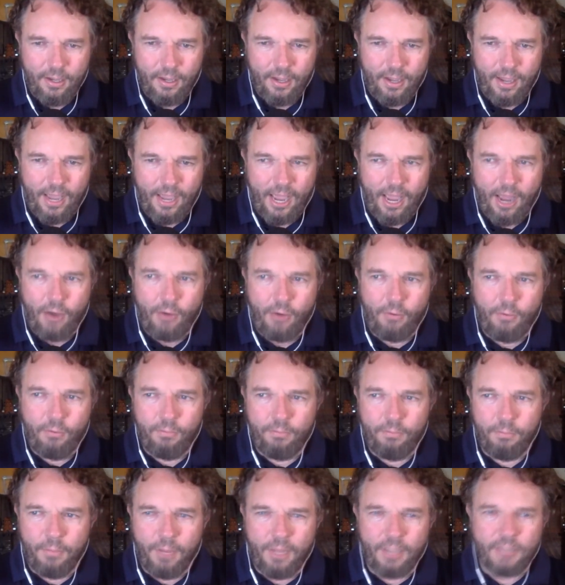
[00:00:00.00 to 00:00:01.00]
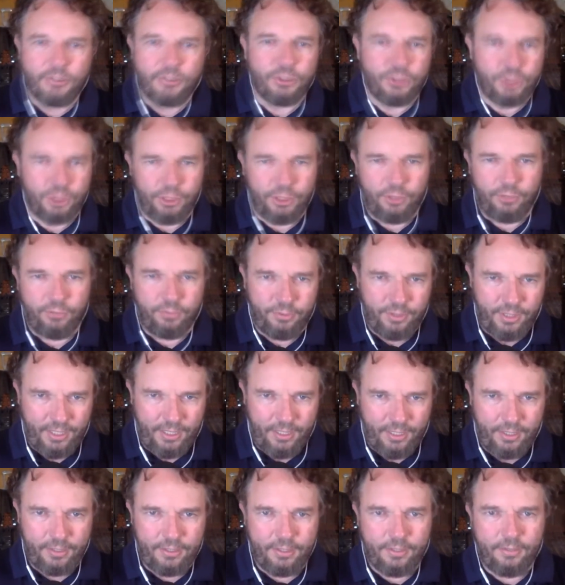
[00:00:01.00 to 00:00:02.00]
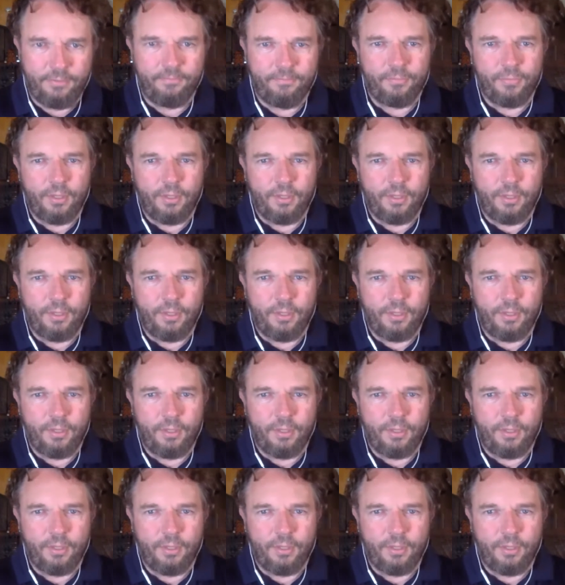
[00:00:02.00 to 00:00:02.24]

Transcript: how much do you need